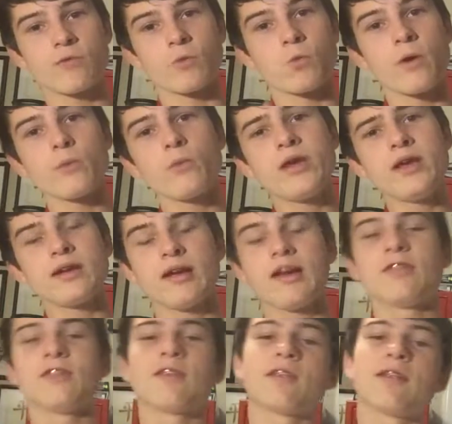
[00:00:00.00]
for 1 week,
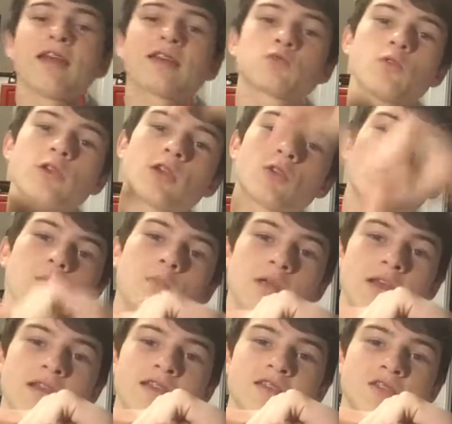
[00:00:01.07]
and then the next week would
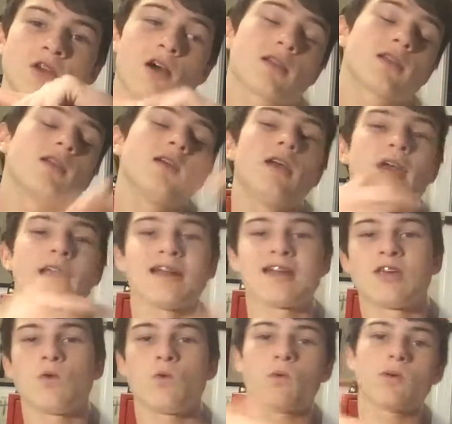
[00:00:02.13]
be a Let's Talk. And
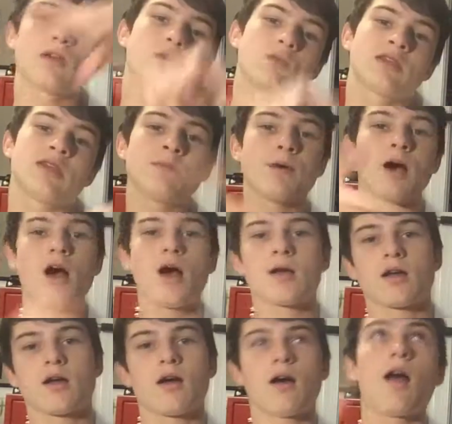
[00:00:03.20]
it would keep
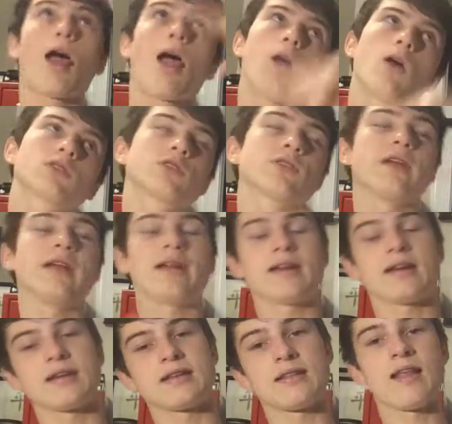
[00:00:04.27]

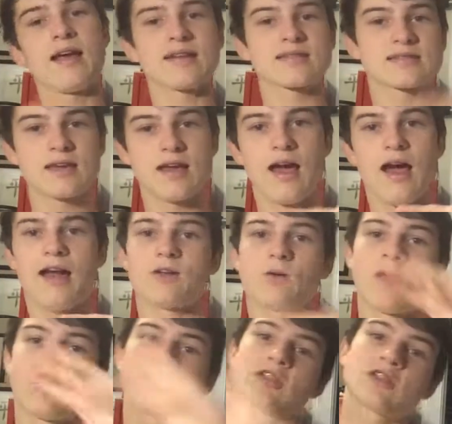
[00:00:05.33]
alternating unless I
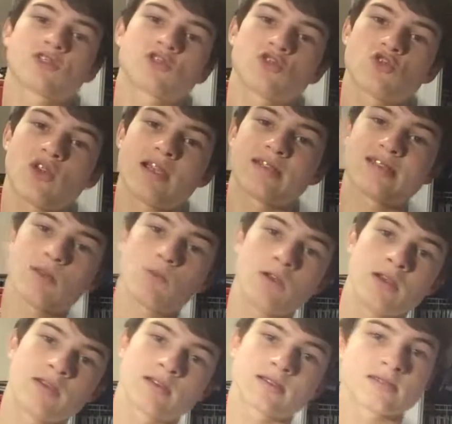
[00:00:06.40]
don't have a Dungeons & Dragons that
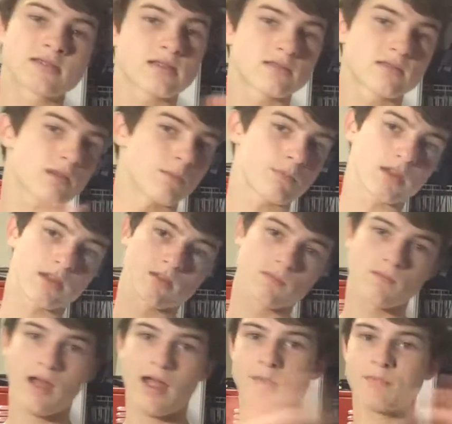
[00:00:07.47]
week because
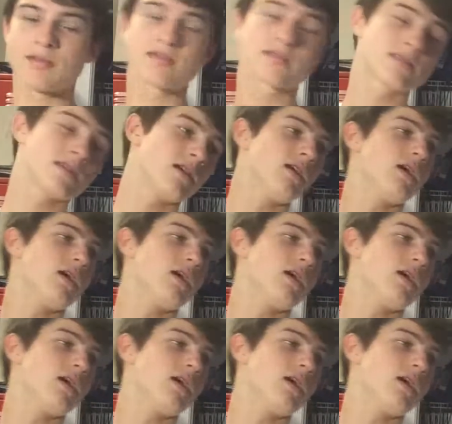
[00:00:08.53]
something happens.